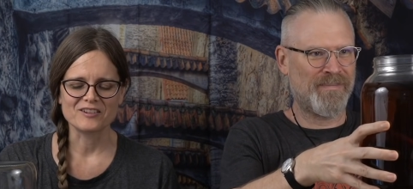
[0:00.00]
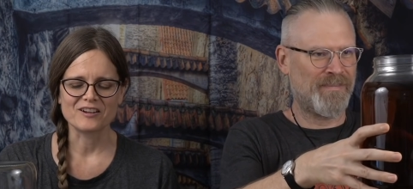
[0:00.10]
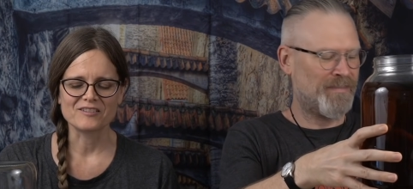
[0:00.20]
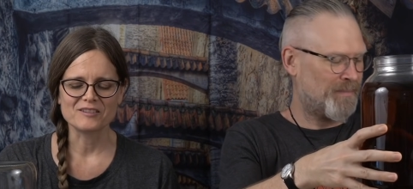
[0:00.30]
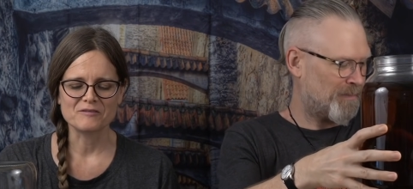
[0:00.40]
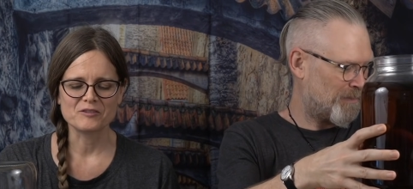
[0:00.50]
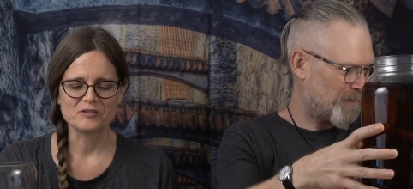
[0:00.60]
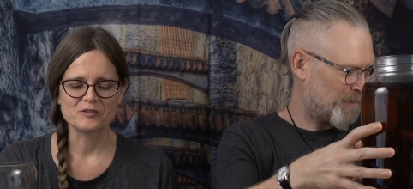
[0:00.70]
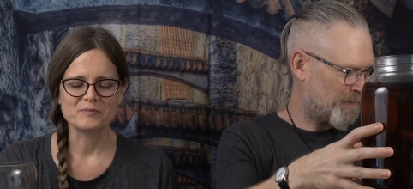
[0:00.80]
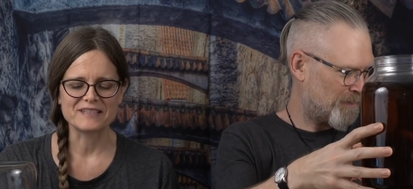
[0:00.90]
Speaker 1: and our living
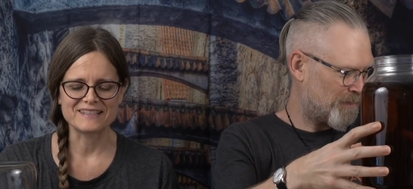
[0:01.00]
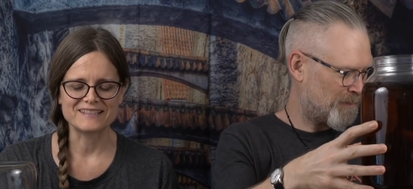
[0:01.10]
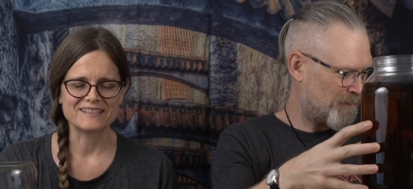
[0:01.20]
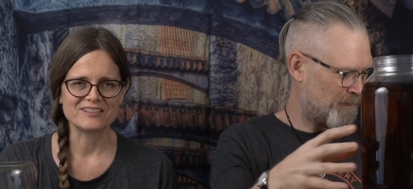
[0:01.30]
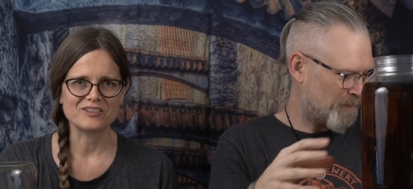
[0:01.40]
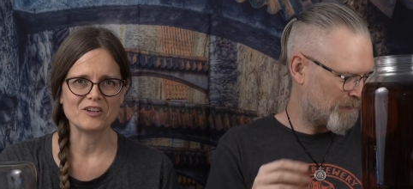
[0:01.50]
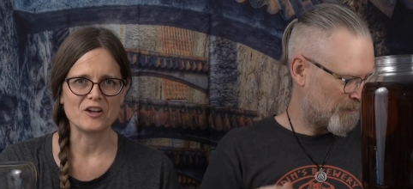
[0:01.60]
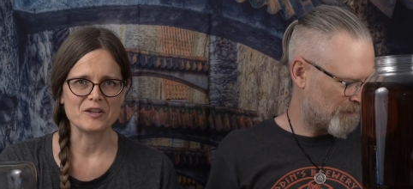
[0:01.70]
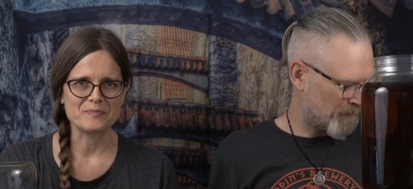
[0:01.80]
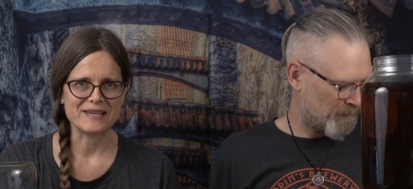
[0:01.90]
room is still
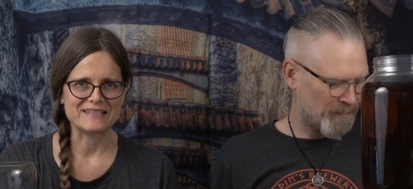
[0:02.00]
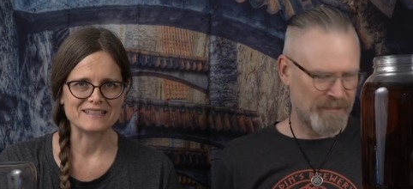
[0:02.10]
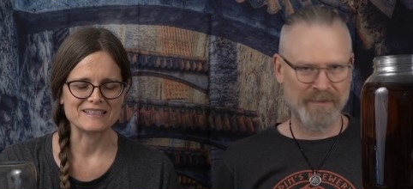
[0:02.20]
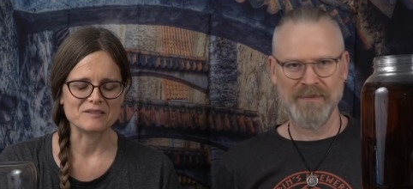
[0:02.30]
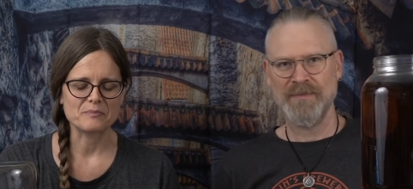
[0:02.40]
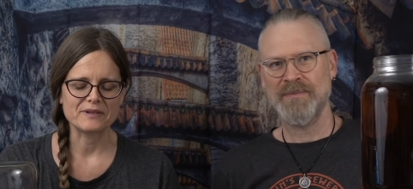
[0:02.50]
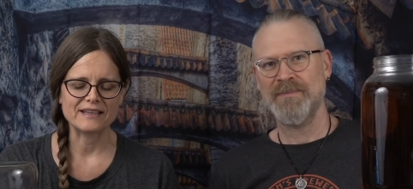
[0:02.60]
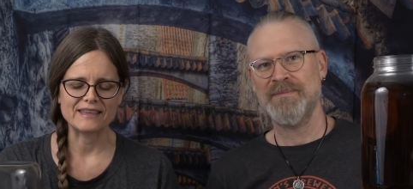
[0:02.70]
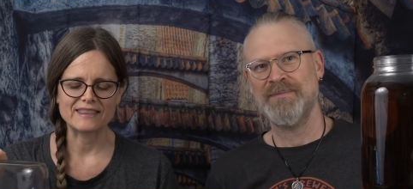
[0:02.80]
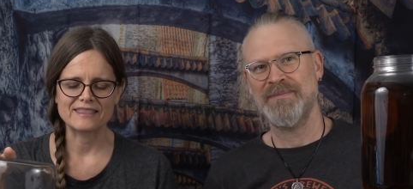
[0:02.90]
unpainted,
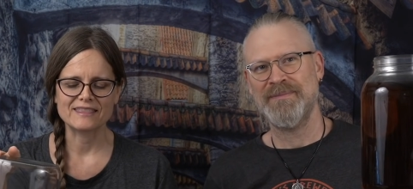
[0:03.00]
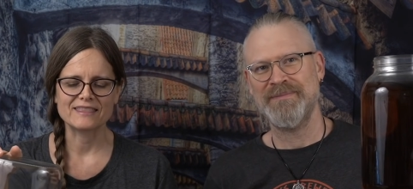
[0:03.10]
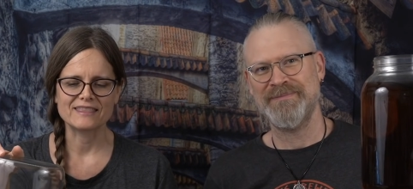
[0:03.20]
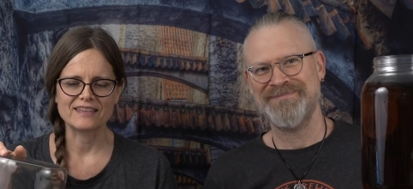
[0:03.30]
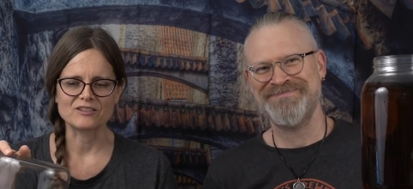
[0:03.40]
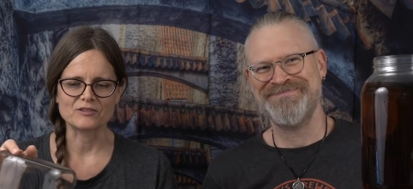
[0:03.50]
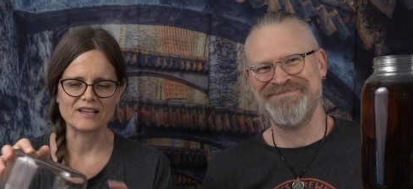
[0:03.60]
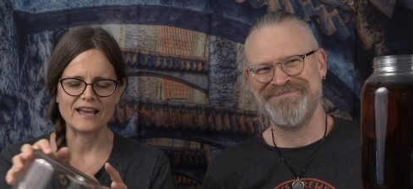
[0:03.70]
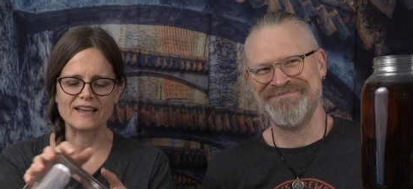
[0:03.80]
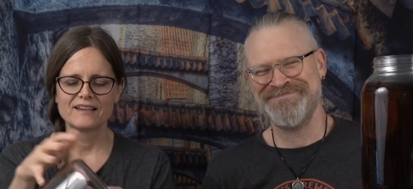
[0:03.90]
but that's
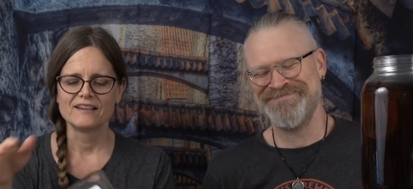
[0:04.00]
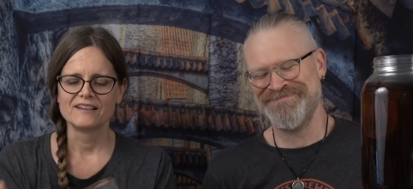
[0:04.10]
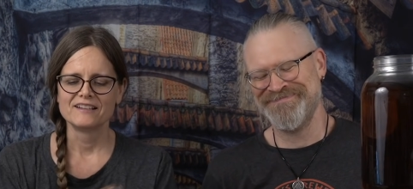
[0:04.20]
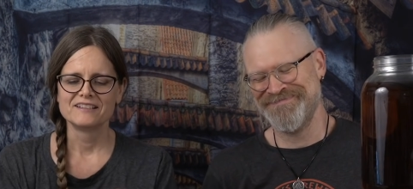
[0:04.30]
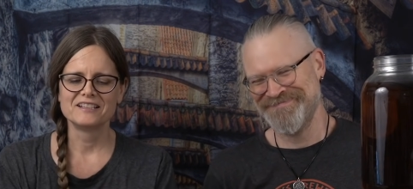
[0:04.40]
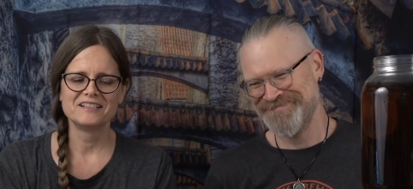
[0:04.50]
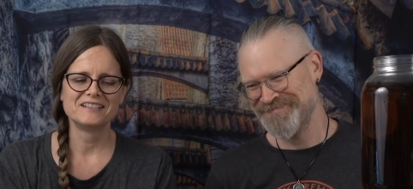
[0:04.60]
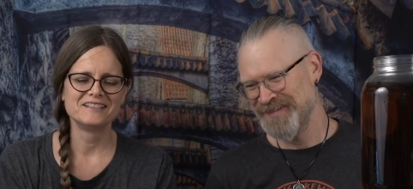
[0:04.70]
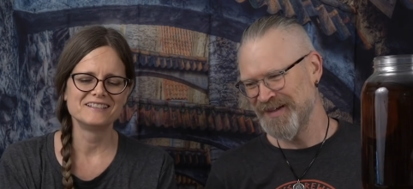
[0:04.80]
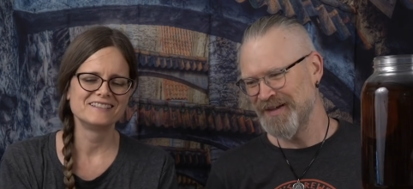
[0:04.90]
okay.
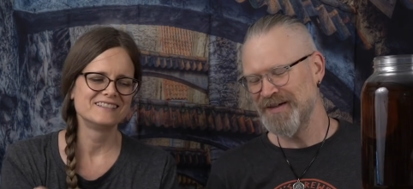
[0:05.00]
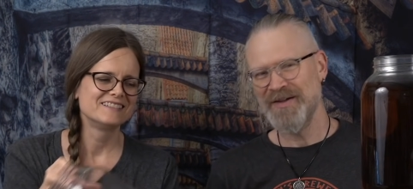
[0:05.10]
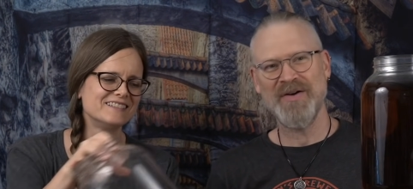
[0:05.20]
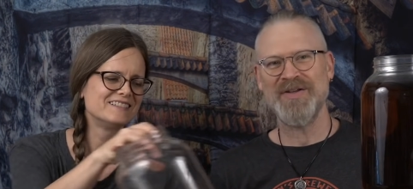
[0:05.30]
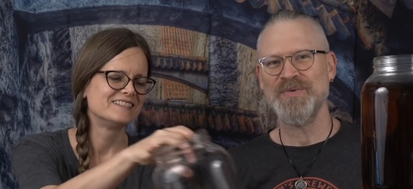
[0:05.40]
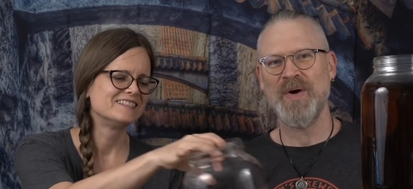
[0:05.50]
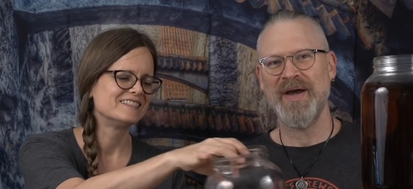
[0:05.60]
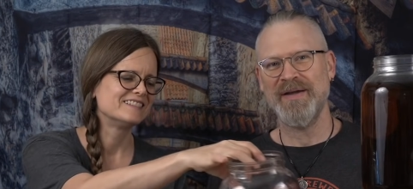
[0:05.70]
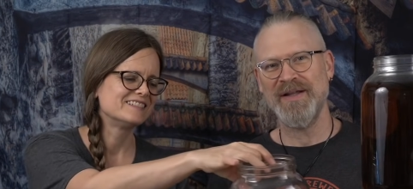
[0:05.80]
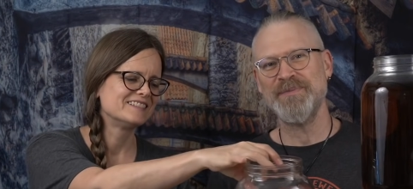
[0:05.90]
Speaker 2: Don't ask
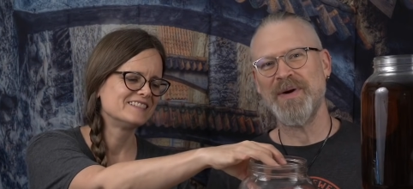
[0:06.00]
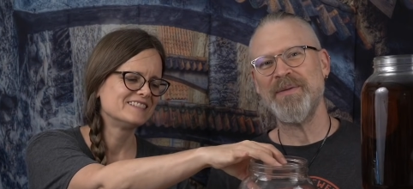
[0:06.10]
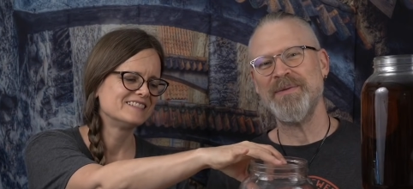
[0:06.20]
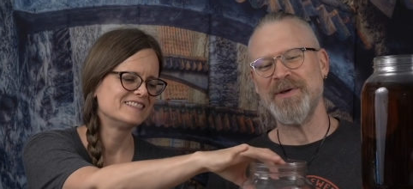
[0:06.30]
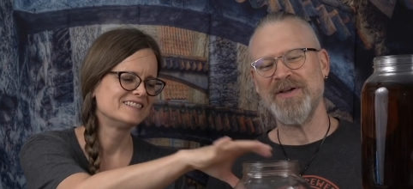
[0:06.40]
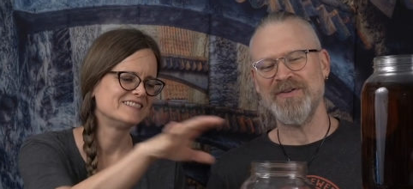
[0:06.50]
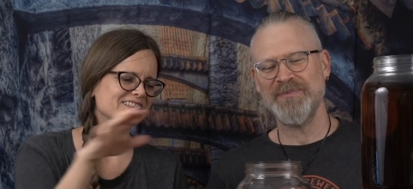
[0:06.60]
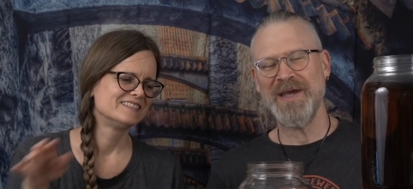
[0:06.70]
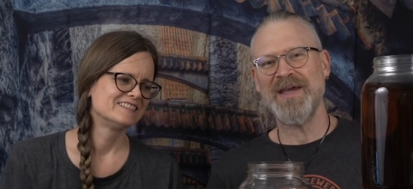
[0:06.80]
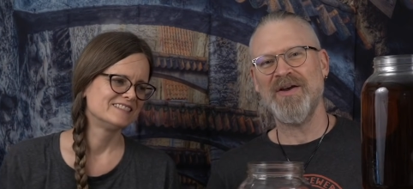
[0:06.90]
why. It's probably because
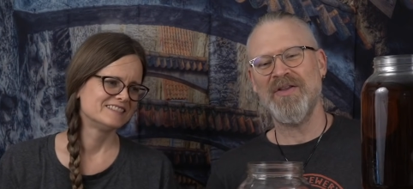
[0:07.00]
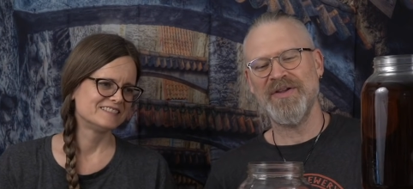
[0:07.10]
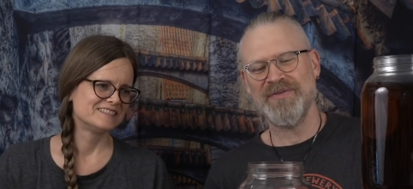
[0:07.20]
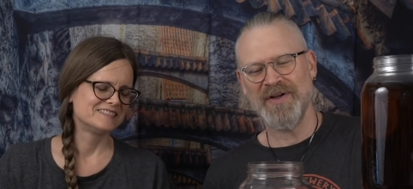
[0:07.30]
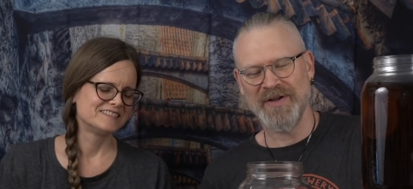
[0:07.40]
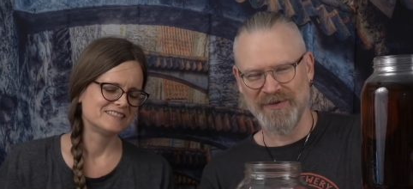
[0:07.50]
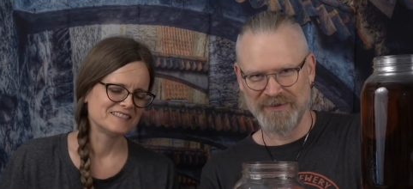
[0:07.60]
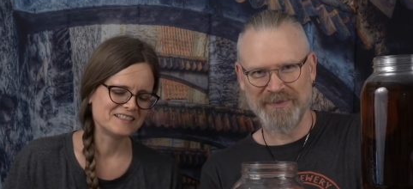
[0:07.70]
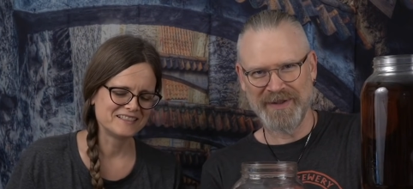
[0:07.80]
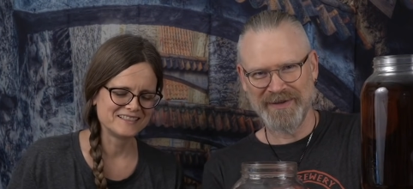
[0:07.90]
of making all these
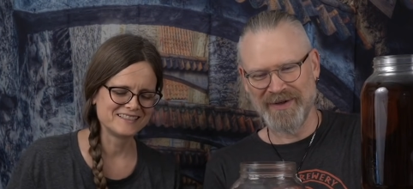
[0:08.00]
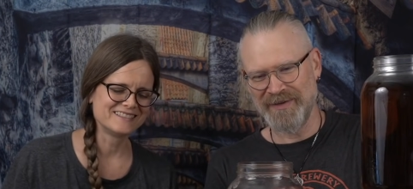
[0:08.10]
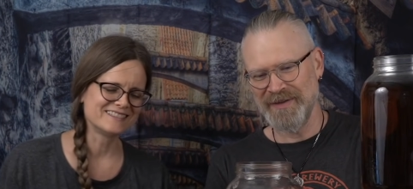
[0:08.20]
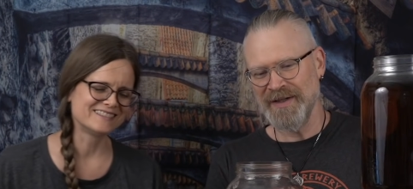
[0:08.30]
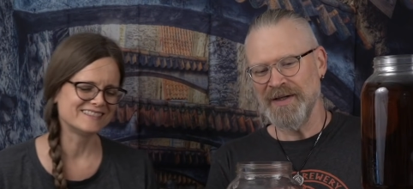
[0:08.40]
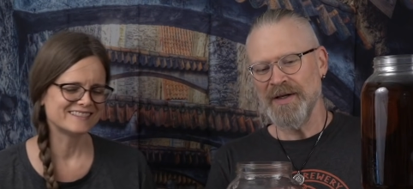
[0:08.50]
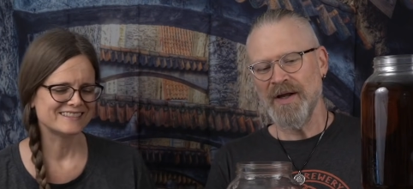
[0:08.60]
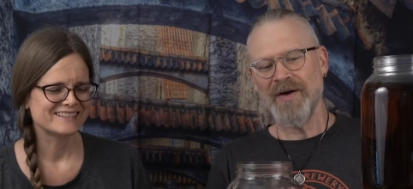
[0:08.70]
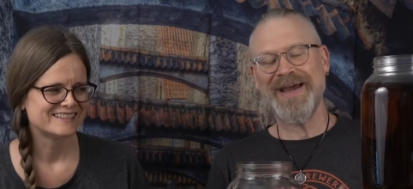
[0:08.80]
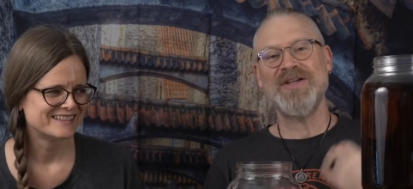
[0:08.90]
videos, but you know.
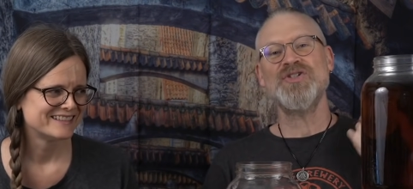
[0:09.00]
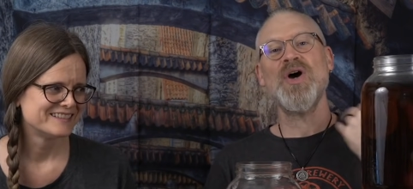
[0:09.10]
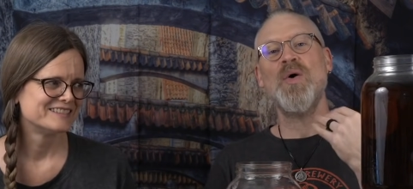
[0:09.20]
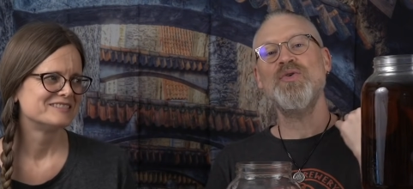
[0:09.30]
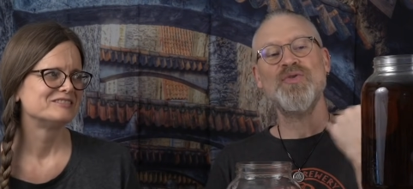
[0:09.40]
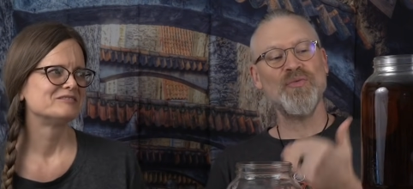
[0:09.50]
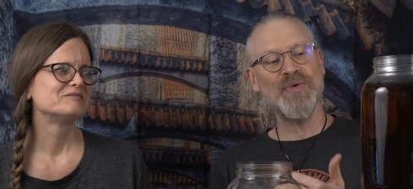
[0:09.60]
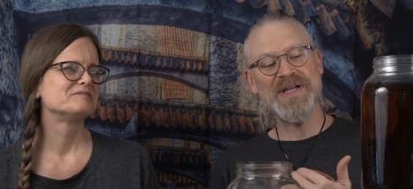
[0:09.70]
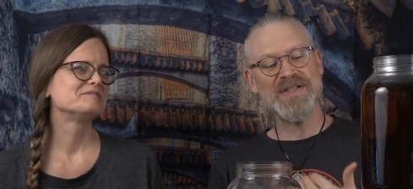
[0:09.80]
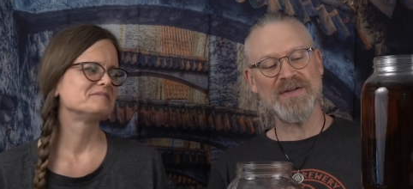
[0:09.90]
Okay, so the
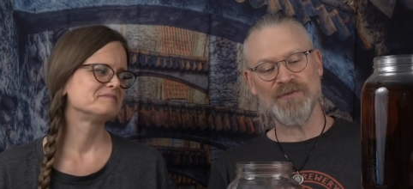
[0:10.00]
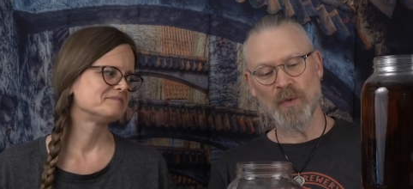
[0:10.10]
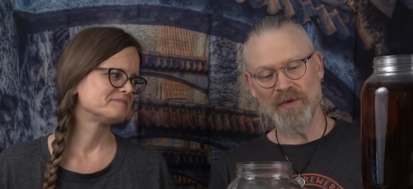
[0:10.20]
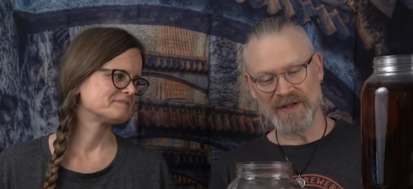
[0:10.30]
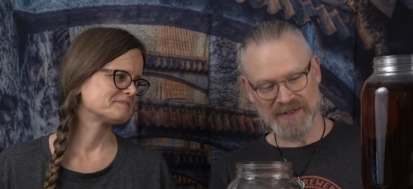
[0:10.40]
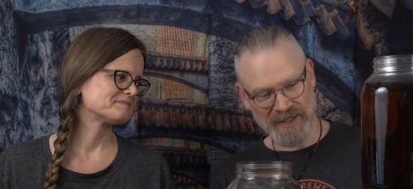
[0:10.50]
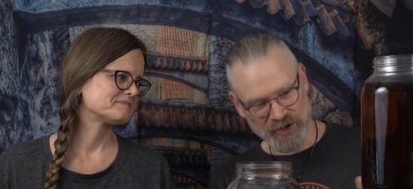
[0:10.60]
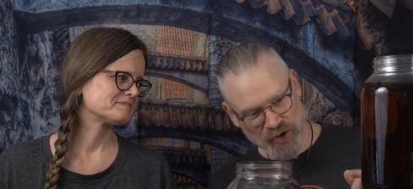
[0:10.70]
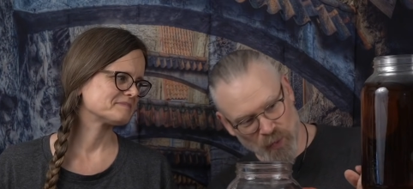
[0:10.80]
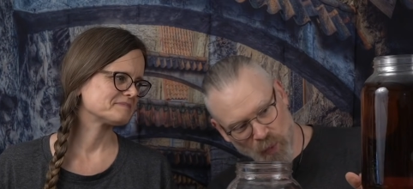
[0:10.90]
reason for this is you